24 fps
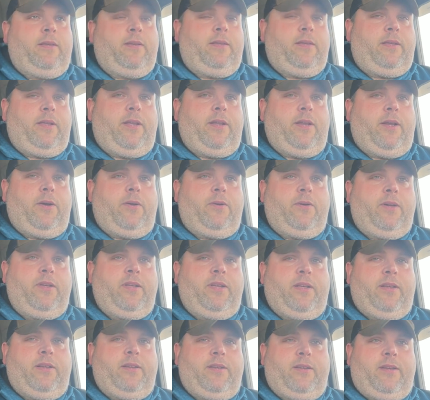you know,
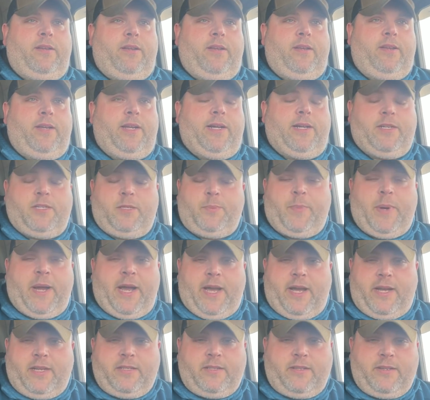in years
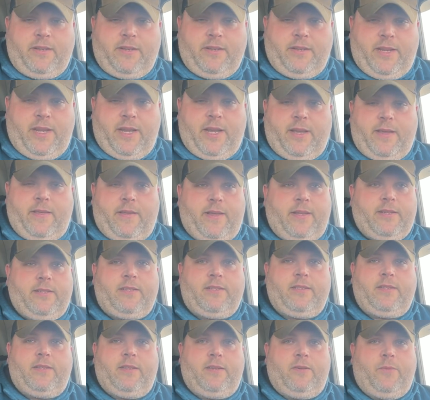past, yeah,
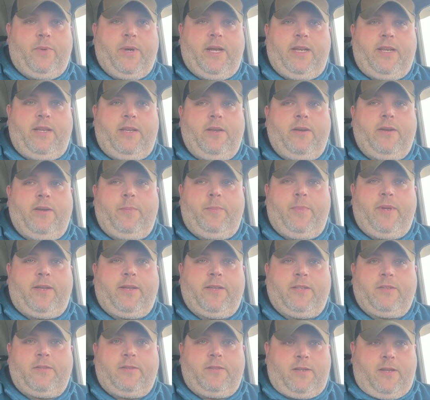that's the way to do it
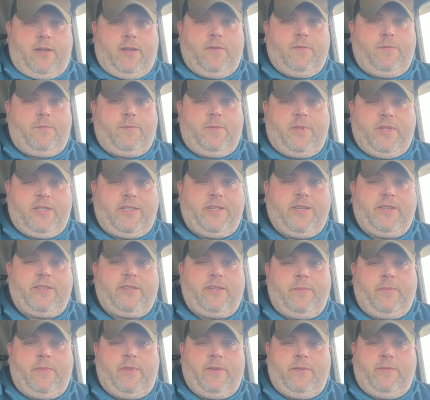because of the
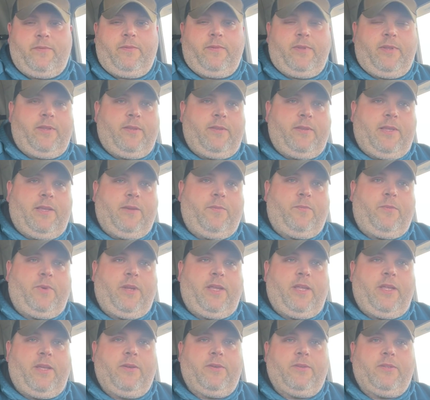system that we
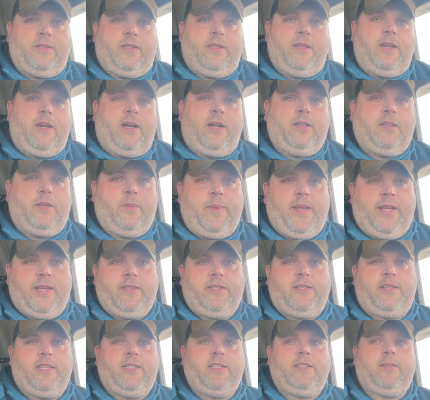use, the
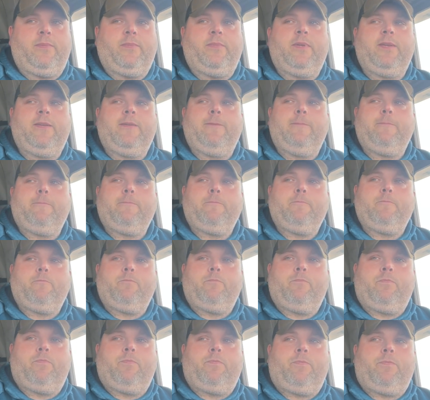on-demand system.
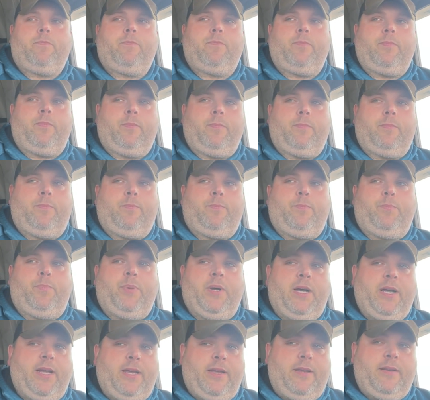
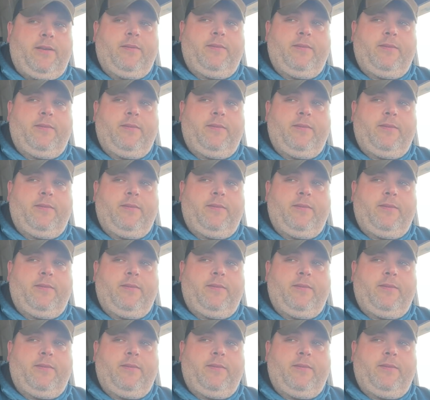But